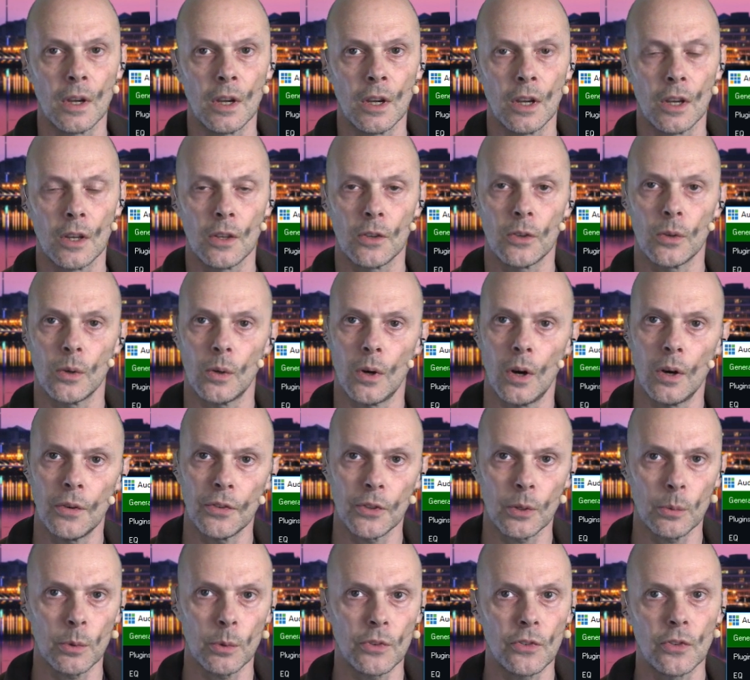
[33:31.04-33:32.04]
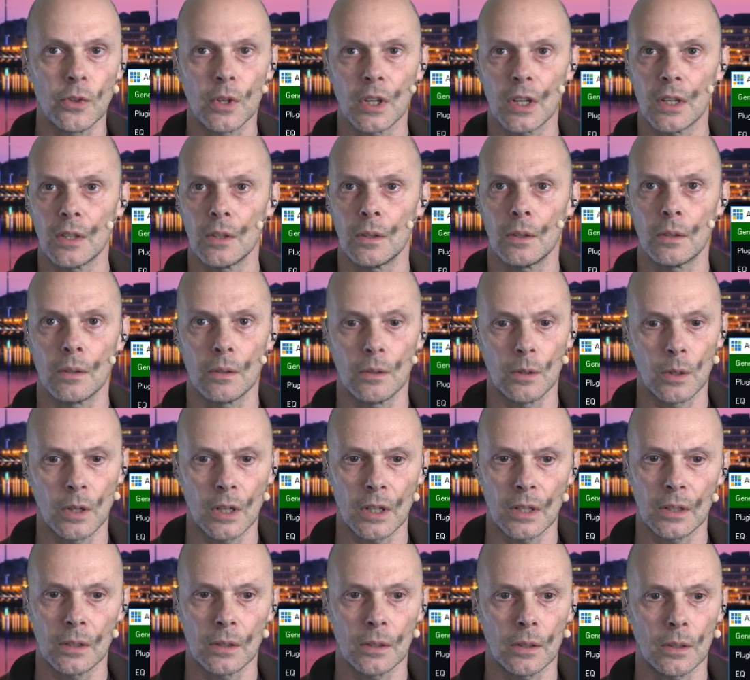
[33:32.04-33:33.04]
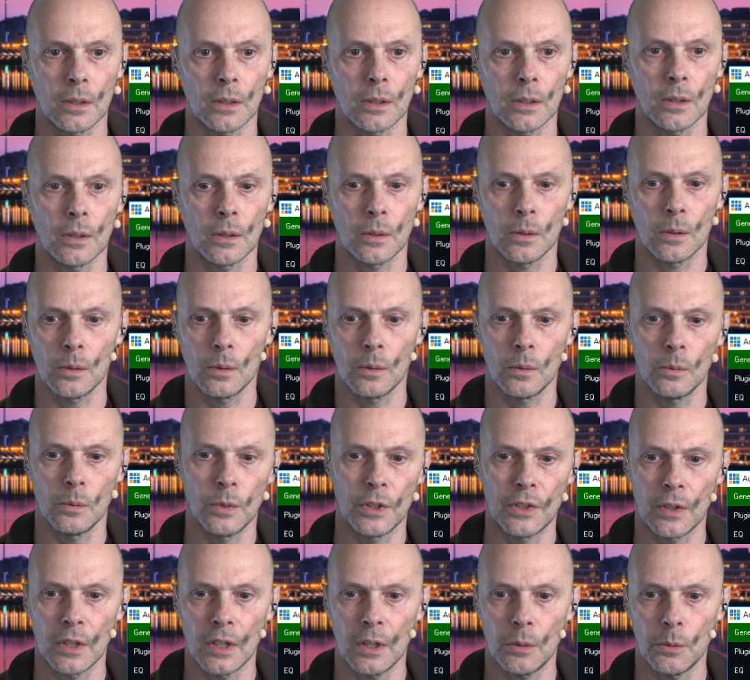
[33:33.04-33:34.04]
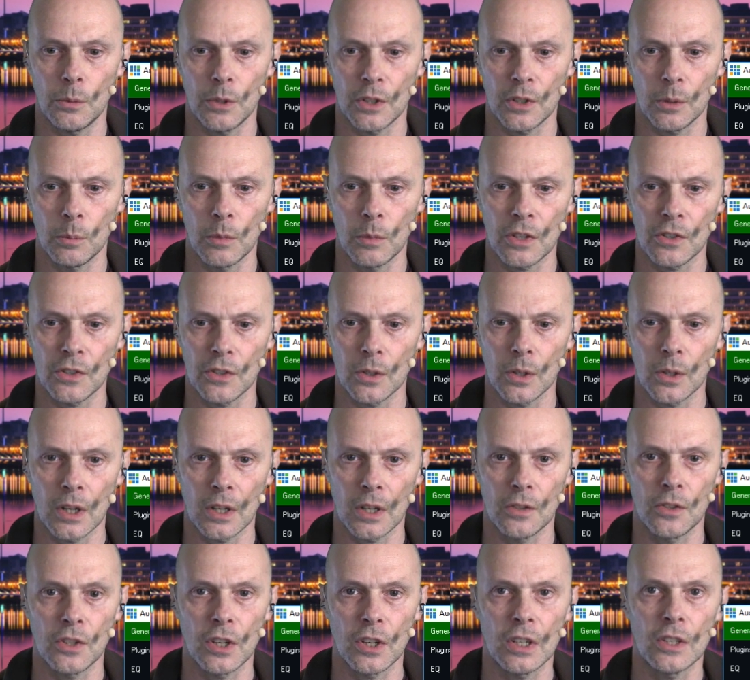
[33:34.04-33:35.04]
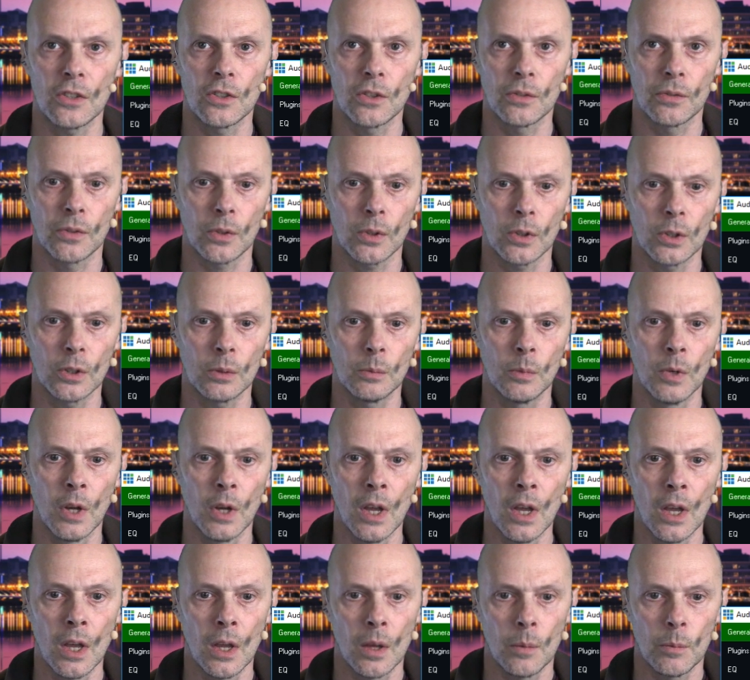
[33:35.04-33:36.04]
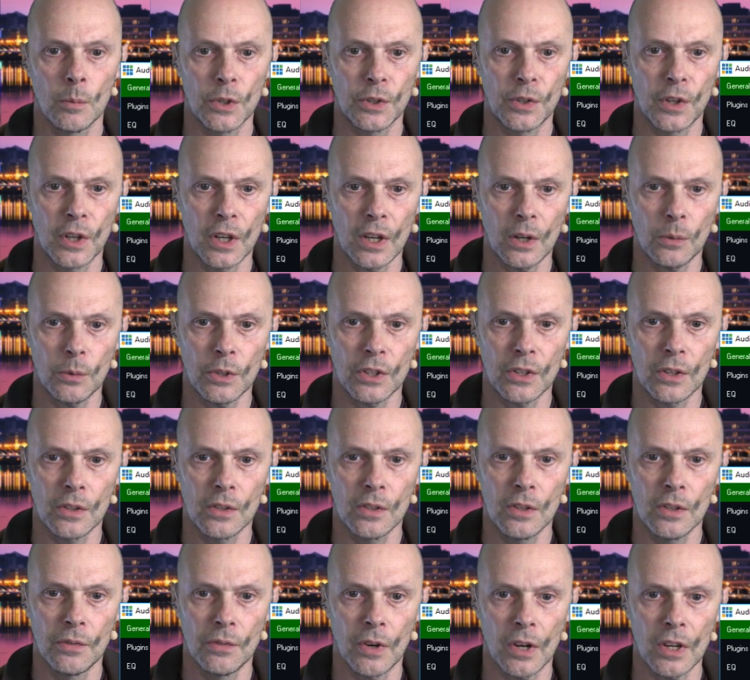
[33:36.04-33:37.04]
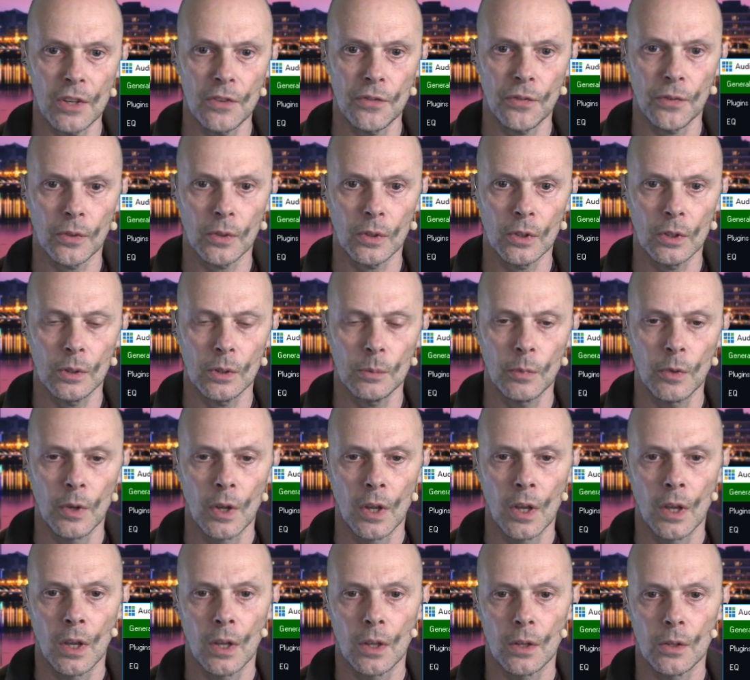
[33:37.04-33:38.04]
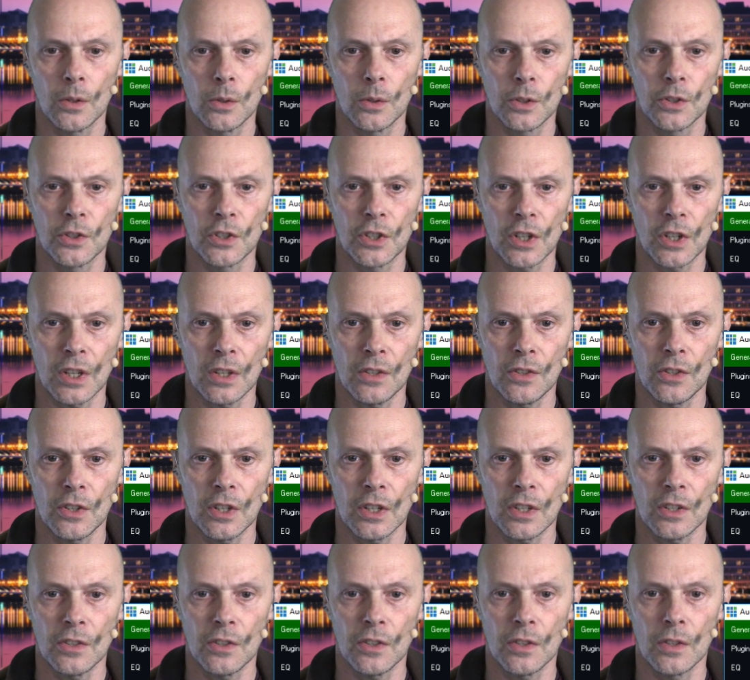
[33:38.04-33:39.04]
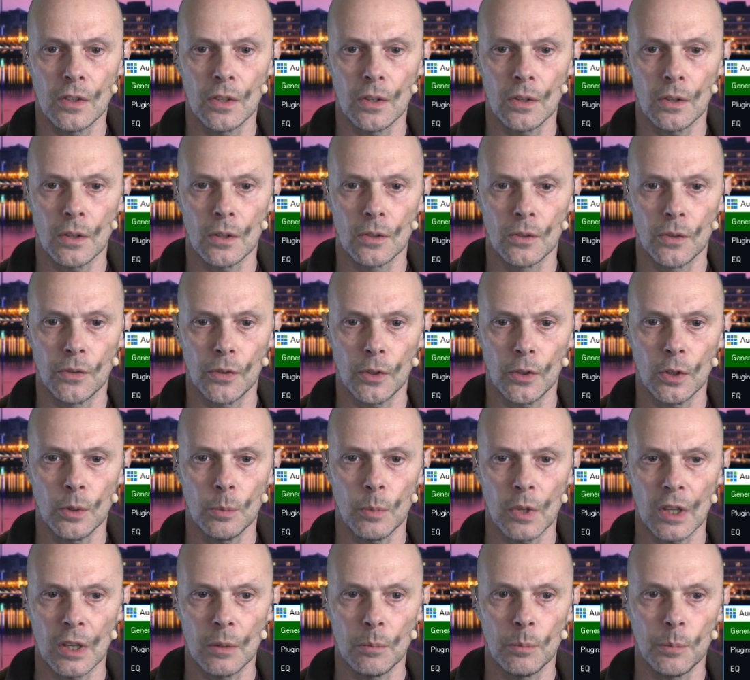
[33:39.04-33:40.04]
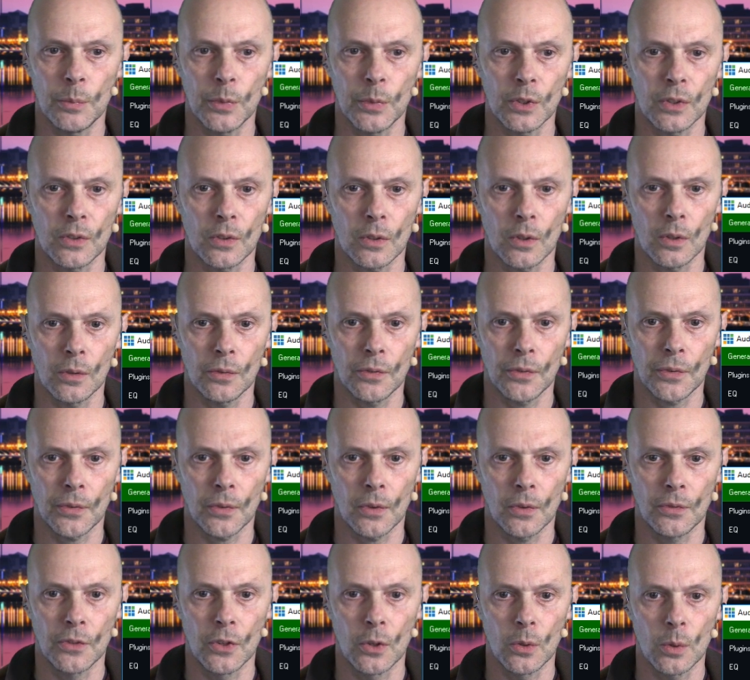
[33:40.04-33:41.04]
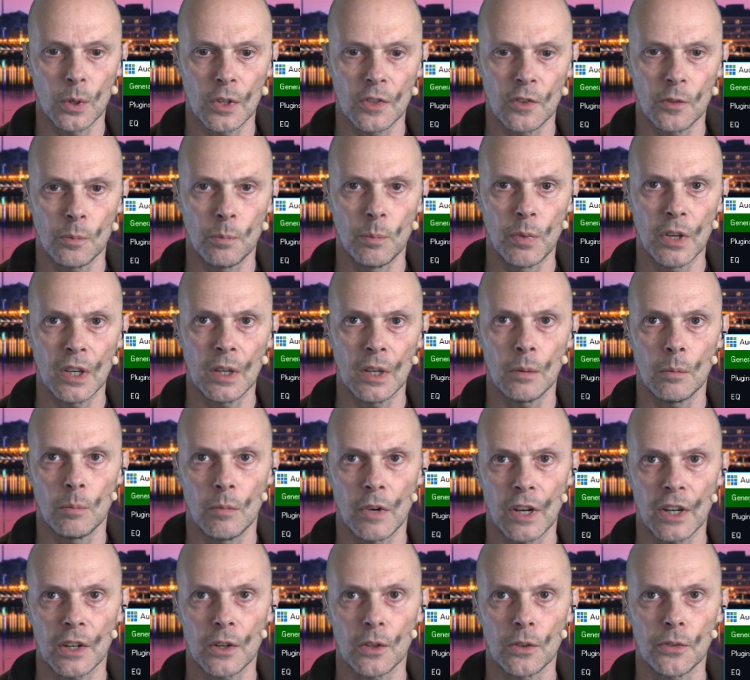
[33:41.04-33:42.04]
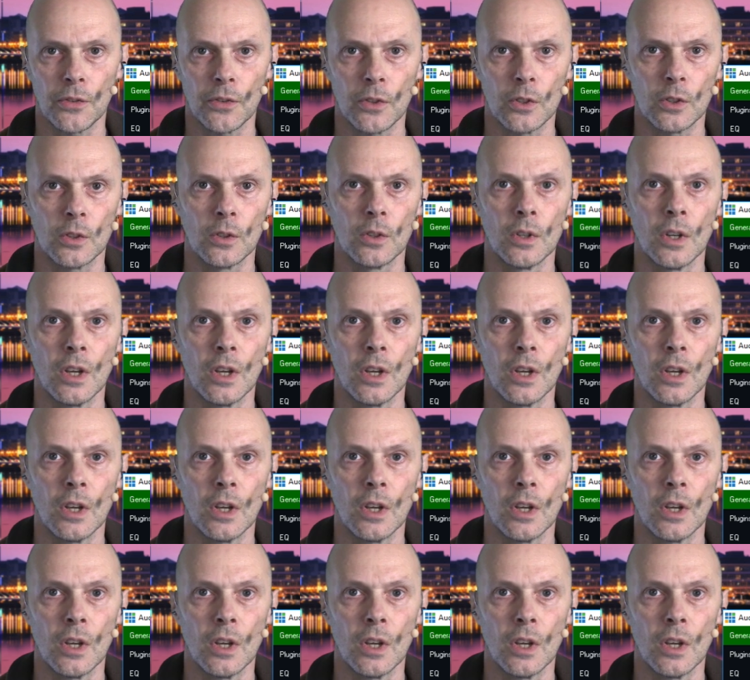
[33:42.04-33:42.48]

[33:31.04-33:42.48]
So afterwards you can with the mixer you can change the volume, but here with the device volume you're changing the volume input of the USB microphone